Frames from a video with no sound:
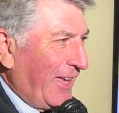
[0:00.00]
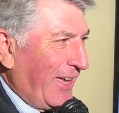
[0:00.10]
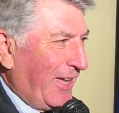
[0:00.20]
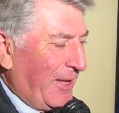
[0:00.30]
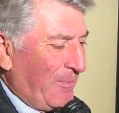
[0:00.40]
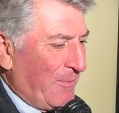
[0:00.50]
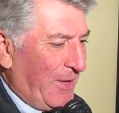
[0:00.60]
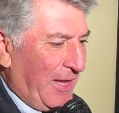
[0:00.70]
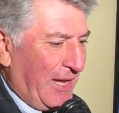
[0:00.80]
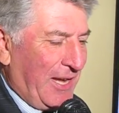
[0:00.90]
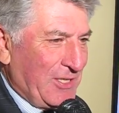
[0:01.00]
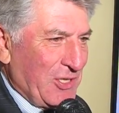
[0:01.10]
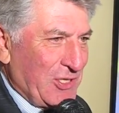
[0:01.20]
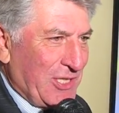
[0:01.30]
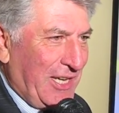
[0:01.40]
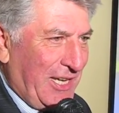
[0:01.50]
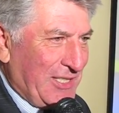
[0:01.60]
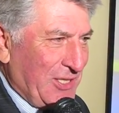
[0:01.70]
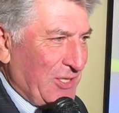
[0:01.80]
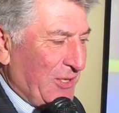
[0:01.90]
um, it's just
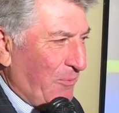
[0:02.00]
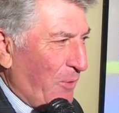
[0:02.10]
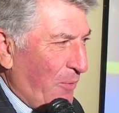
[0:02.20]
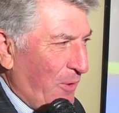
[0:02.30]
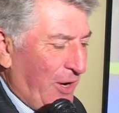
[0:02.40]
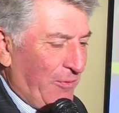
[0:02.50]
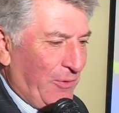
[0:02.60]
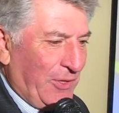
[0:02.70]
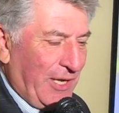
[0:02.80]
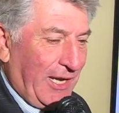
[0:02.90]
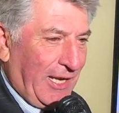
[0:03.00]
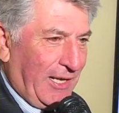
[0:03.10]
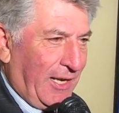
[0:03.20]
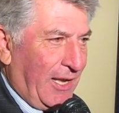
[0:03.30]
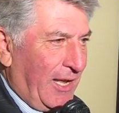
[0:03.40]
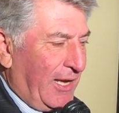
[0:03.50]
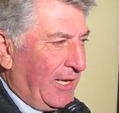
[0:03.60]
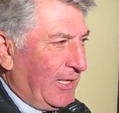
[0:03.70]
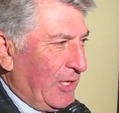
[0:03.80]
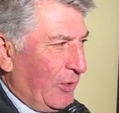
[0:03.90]
it's just a, a, wonderful thing. And
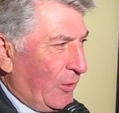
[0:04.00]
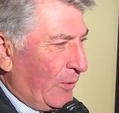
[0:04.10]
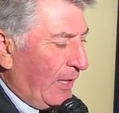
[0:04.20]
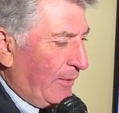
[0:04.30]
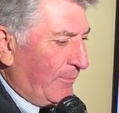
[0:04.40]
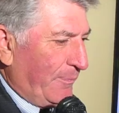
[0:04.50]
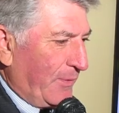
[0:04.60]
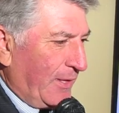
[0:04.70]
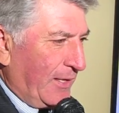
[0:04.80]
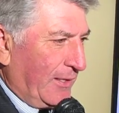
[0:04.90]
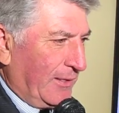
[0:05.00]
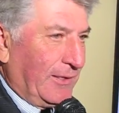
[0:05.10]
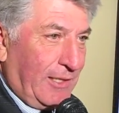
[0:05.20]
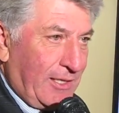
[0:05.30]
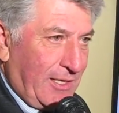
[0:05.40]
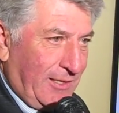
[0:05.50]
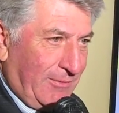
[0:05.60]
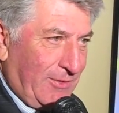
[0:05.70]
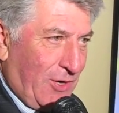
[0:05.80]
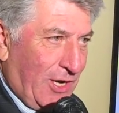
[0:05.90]
you know, um,
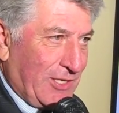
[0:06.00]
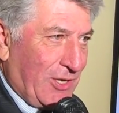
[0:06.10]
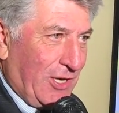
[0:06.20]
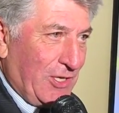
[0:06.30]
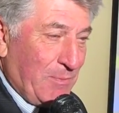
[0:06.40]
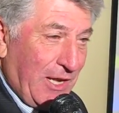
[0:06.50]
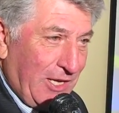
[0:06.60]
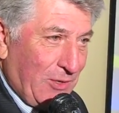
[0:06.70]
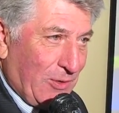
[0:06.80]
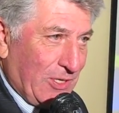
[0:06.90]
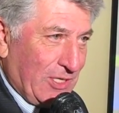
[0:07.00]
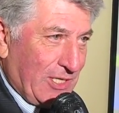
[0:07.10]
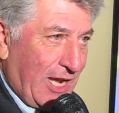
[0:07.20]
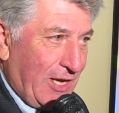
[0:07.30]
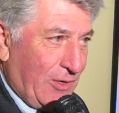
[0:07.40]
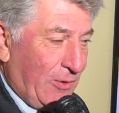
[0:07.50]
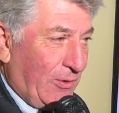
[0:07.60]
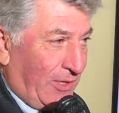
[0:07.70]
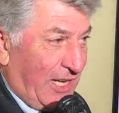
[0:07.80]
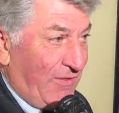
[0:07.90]
Linda knocks on as many doors as I
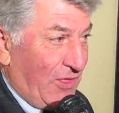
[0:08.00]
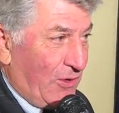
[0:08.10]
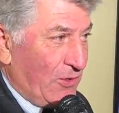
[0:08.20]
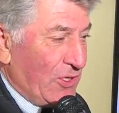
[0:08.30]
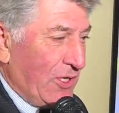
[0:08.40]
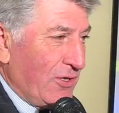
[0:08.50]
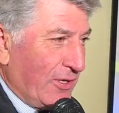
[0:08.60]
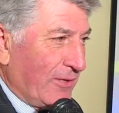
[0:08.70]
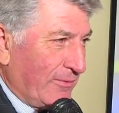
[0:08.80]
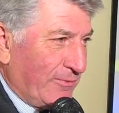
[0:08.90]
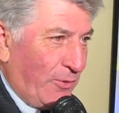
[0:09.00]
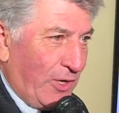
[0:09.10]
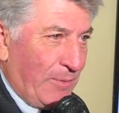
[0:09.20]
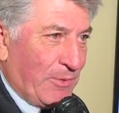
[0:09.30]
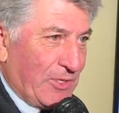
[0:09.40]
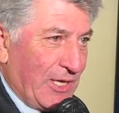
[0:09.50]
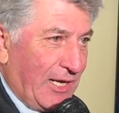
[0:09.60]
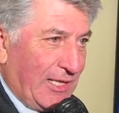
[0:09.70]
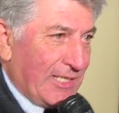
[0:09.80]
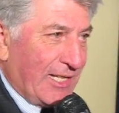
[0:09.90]
do, even though she took 40%
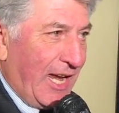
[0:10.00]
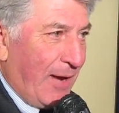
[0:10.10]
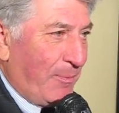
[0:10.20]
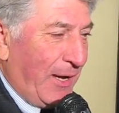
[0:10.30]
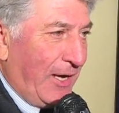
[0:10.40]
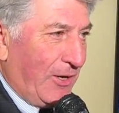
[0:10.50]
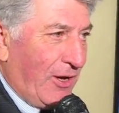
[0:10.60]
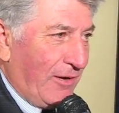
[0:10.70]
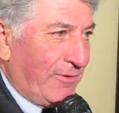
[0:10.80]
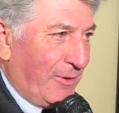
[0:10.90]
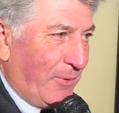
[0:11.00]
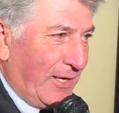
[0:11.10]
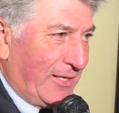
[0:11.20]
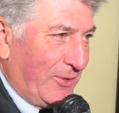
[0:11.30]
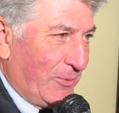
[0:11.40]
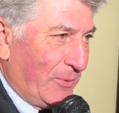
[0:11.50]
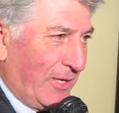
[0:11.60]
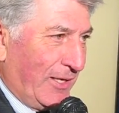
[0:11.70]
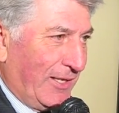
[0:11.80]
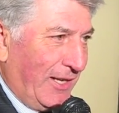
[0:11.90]
of this campaign off and went to uh,